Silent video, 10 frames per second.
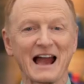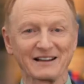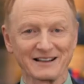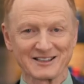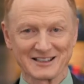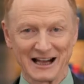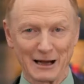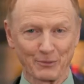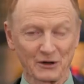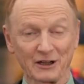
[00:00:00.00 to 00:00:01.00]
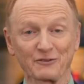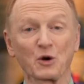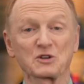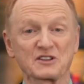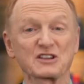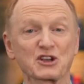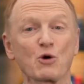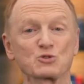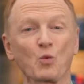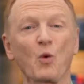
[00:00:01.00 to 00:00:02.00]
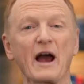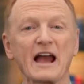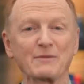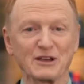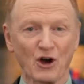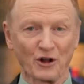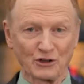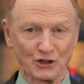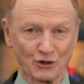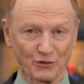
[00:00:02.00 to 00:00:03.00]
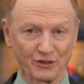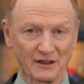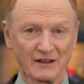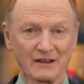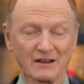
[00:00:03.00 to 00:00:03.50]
an example." And of course, this goes way beyond youth.